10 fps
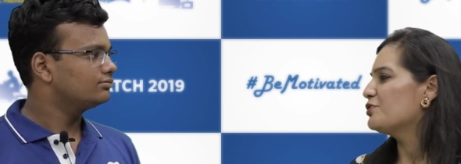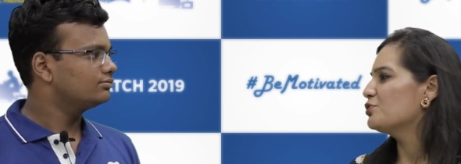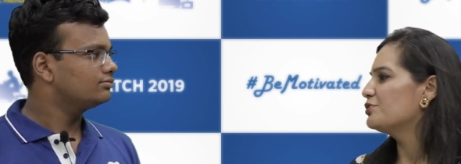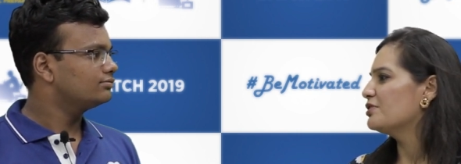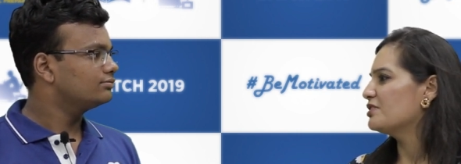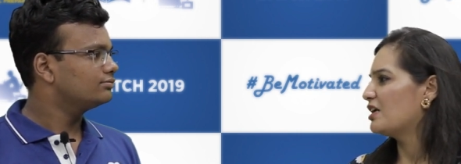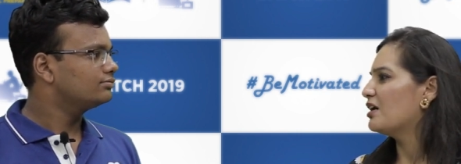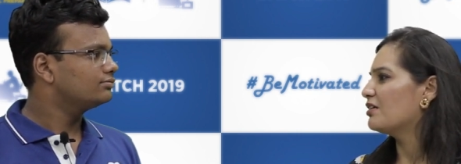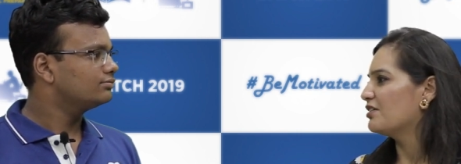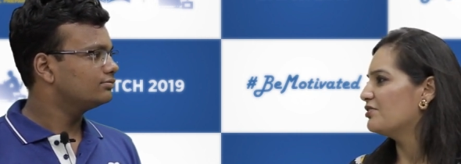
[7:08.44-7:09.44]
Speaker 1: of students in
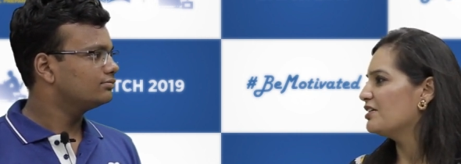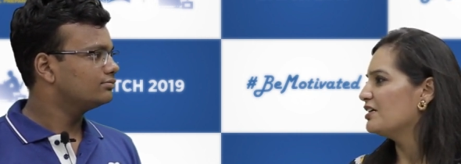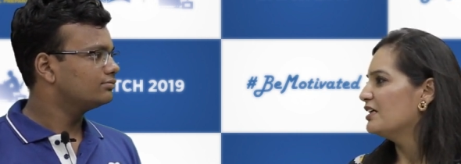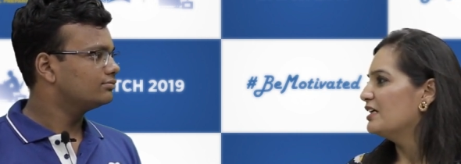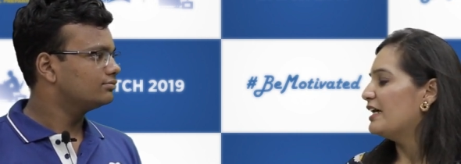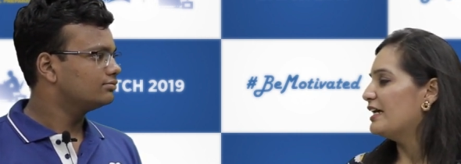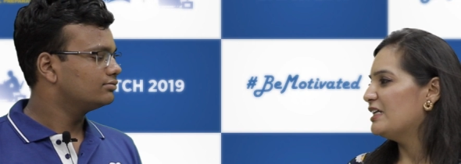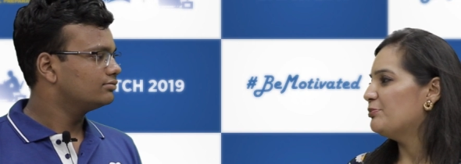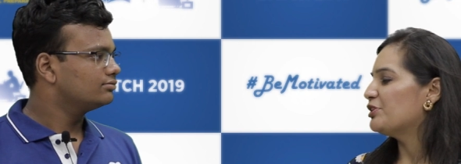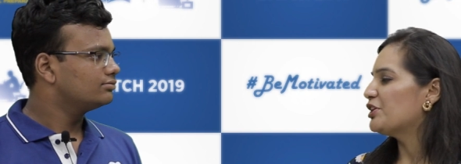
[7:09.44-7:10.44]
our country.
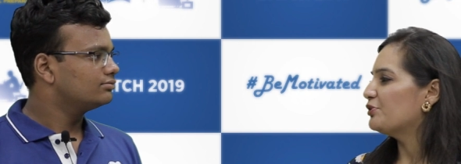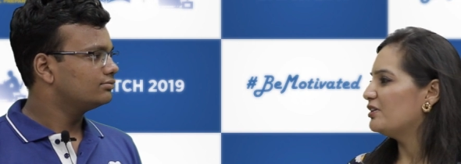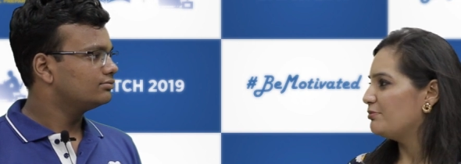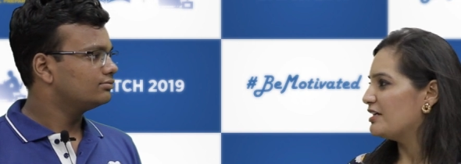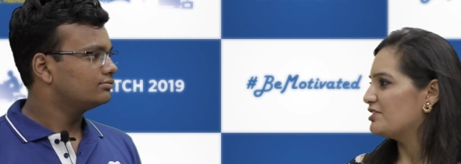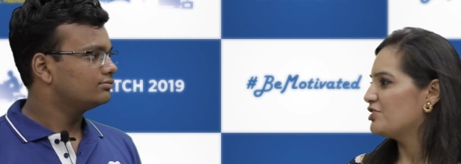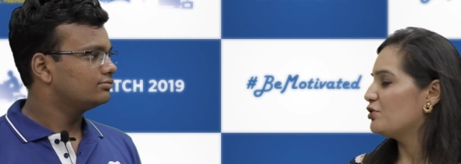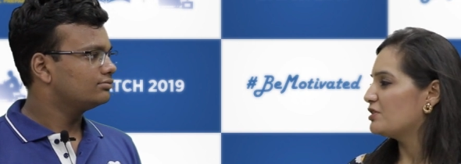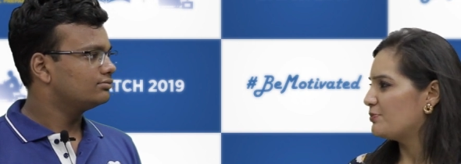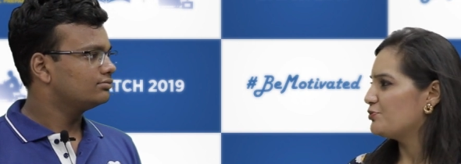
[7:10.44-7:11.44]
Any particular message
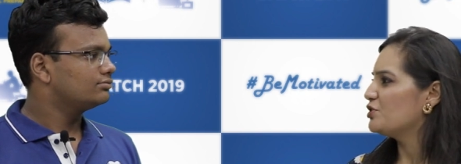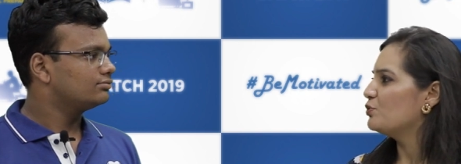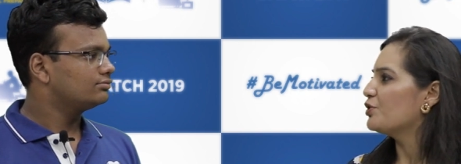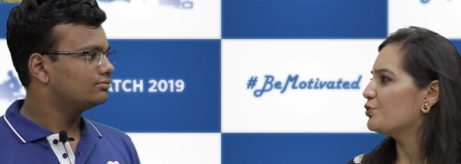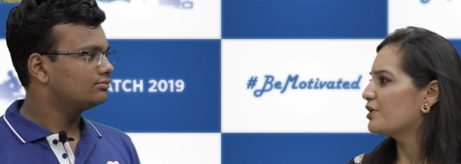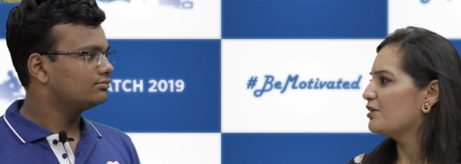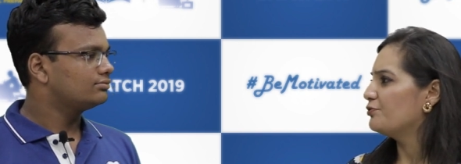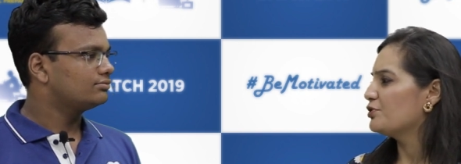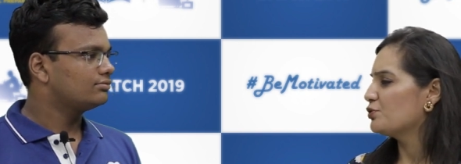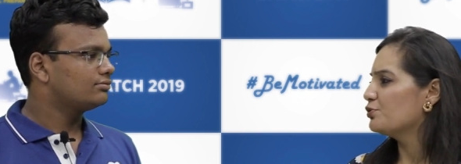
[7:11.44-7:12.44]
or tips you want to
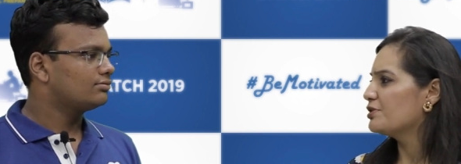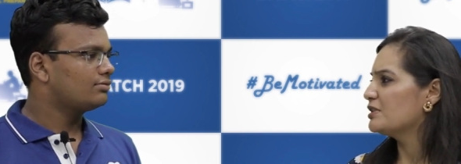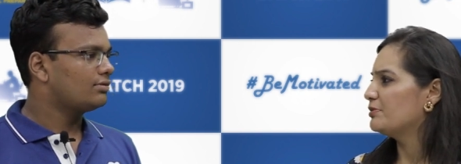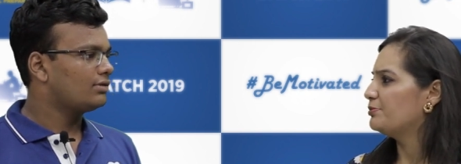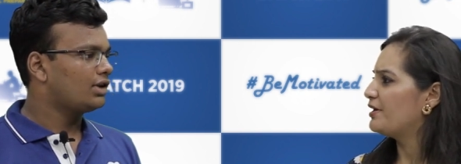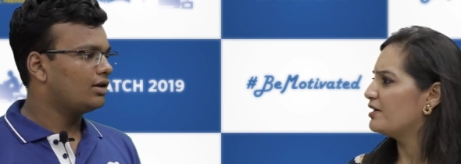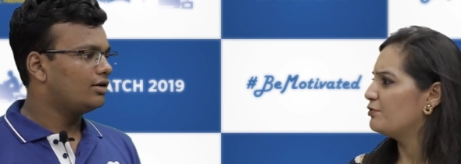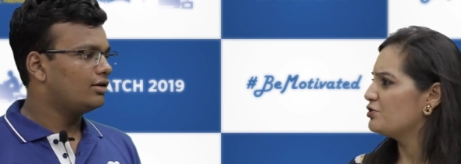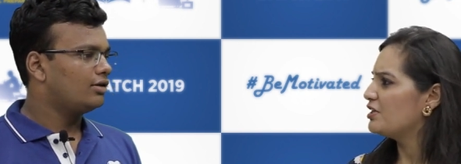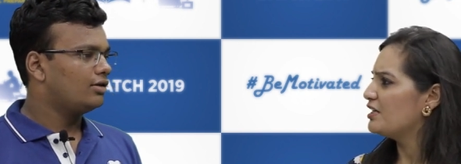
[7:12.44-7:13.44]
give for students preparing
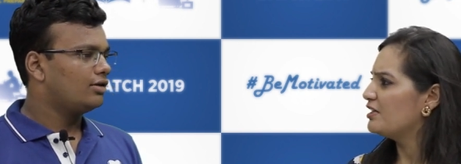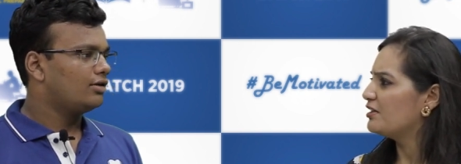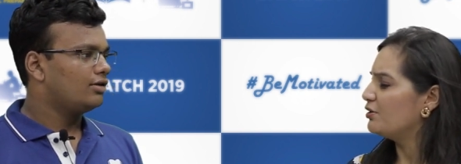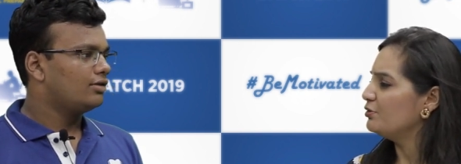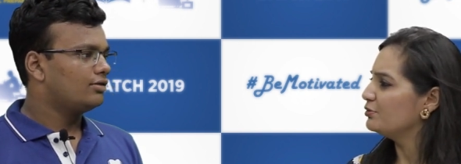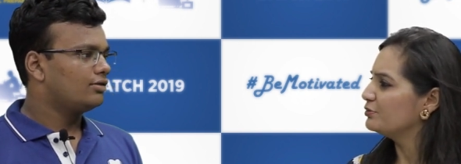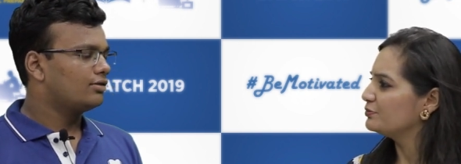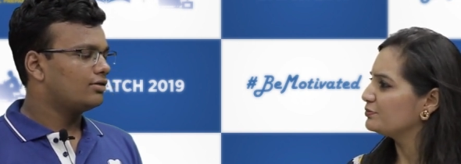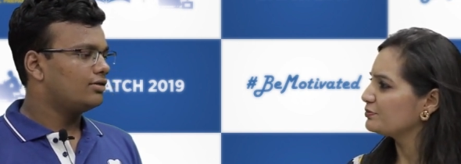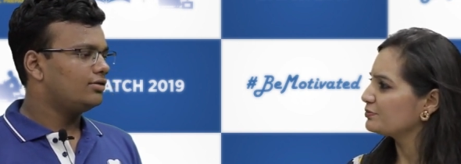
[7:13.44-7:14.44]
for J E E now?
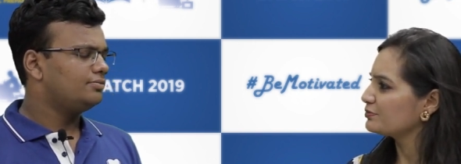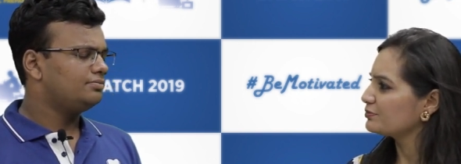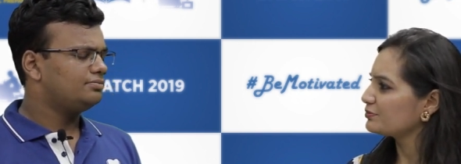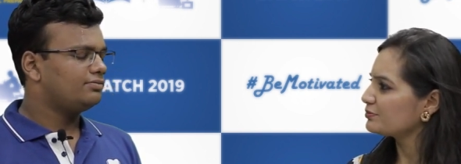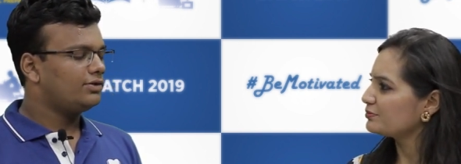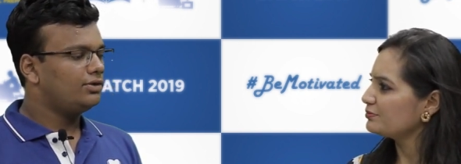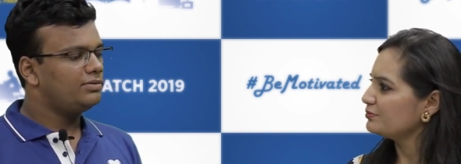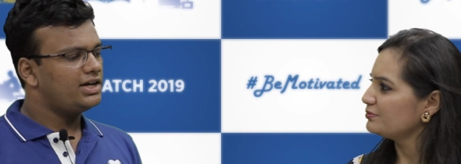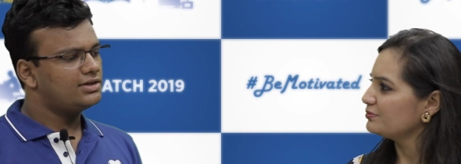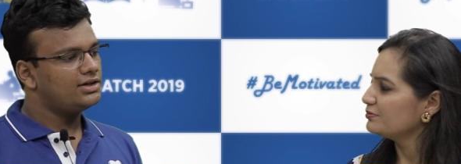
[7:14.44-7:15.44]
Speaker 2: Um, for
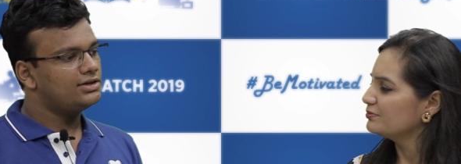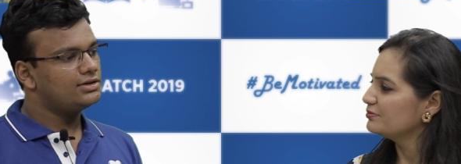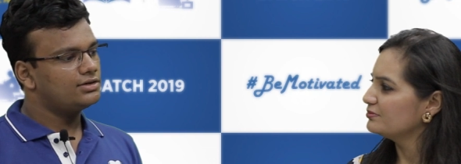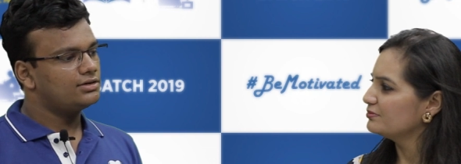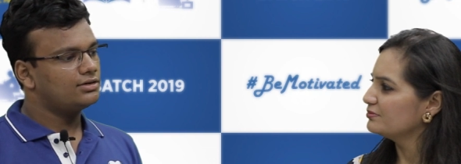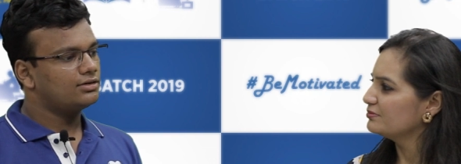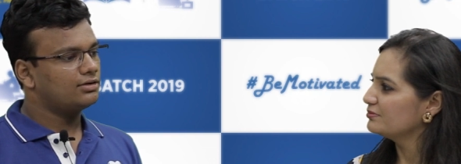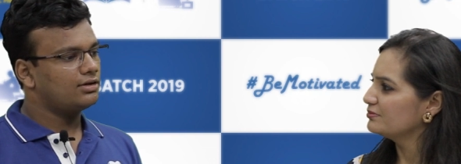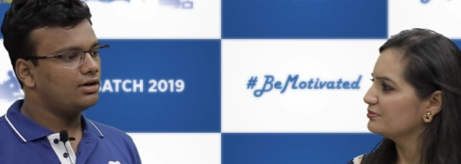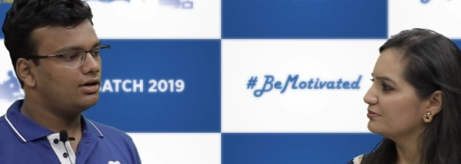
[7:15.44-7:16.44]
message,
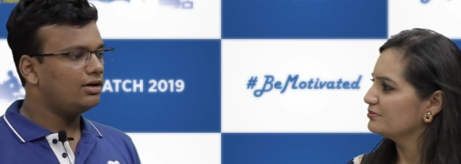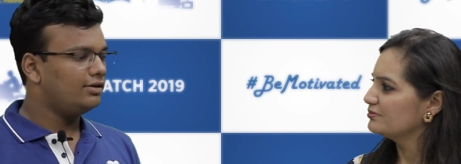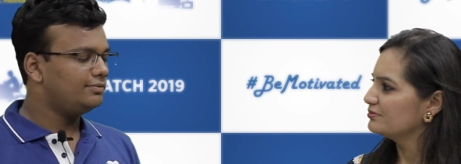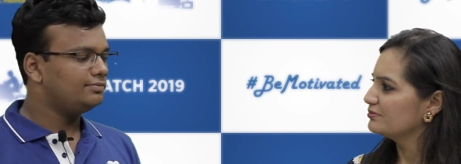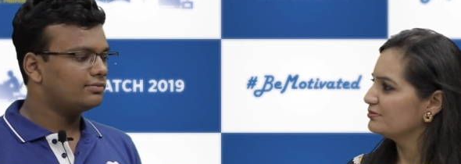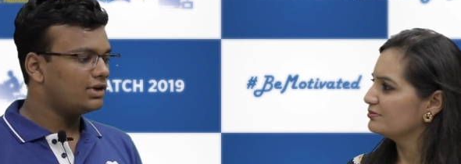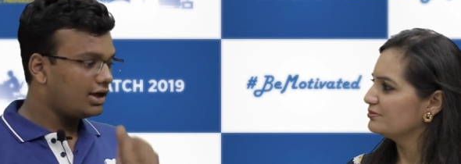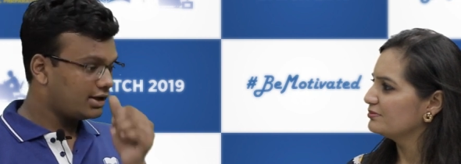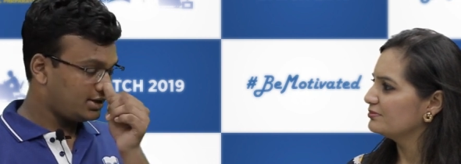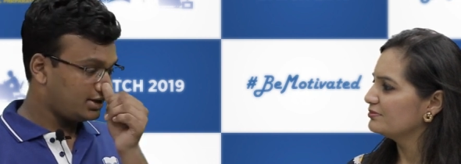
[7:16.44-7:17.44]
uh,
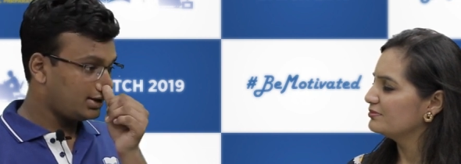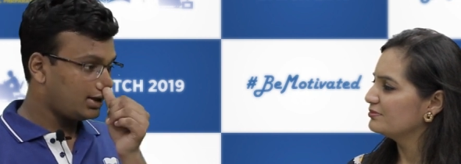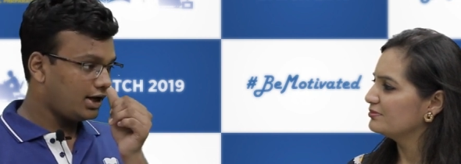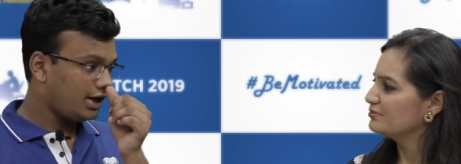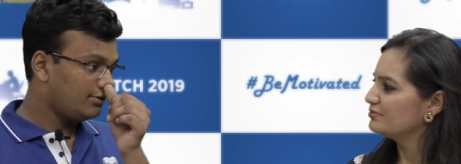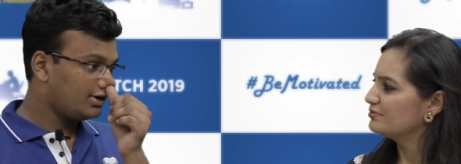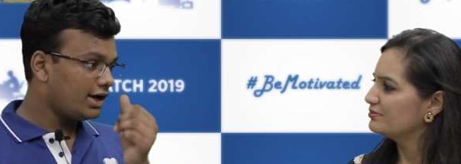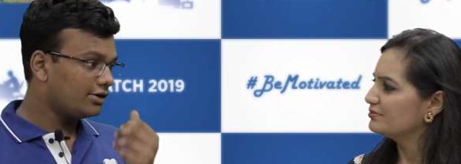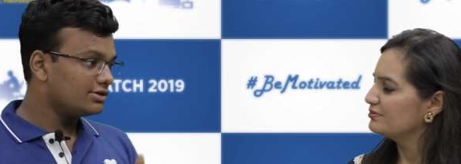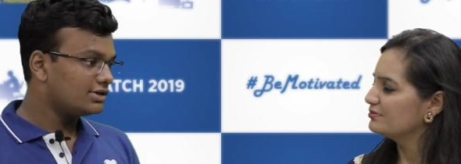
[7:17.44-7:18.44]
like I would
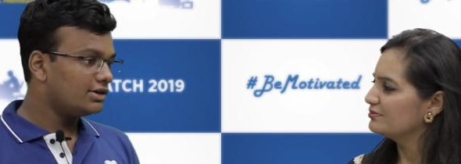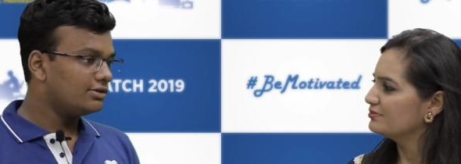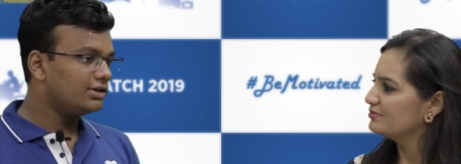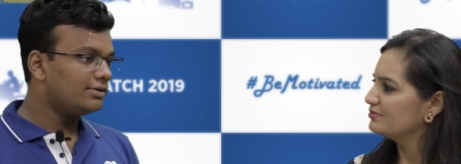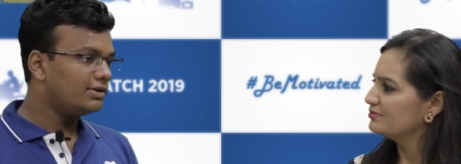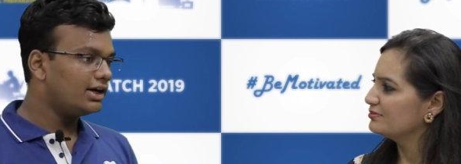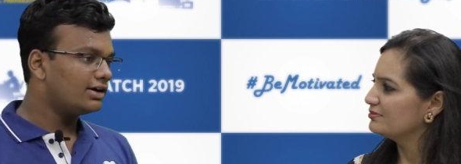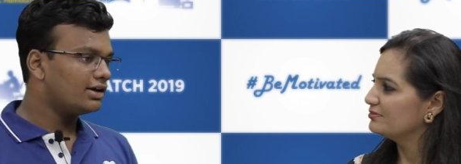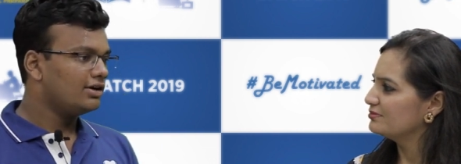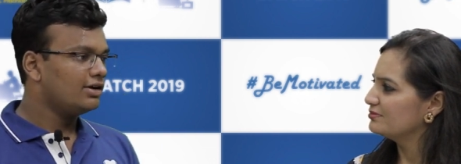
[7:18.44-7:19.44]
like to say to them
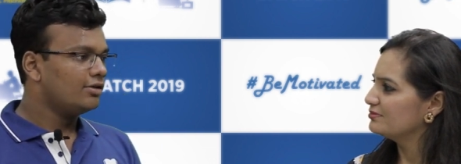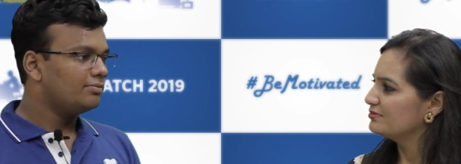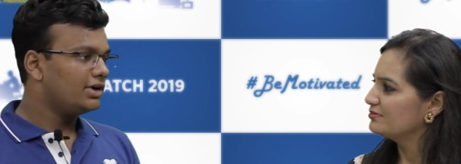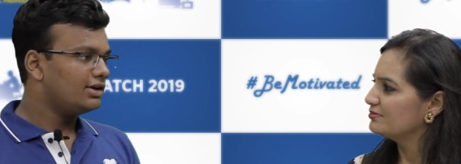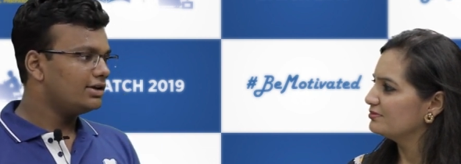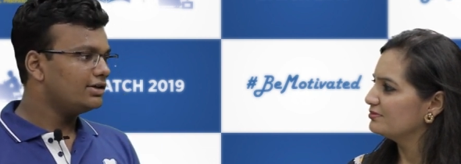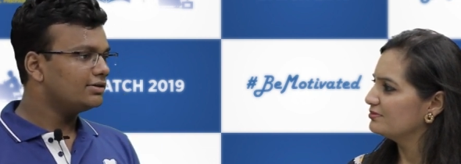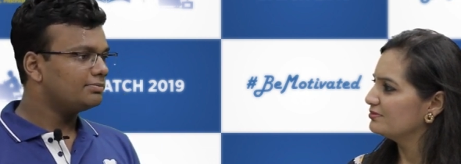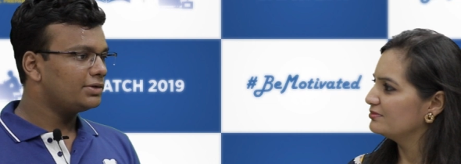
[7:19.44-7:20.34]
that many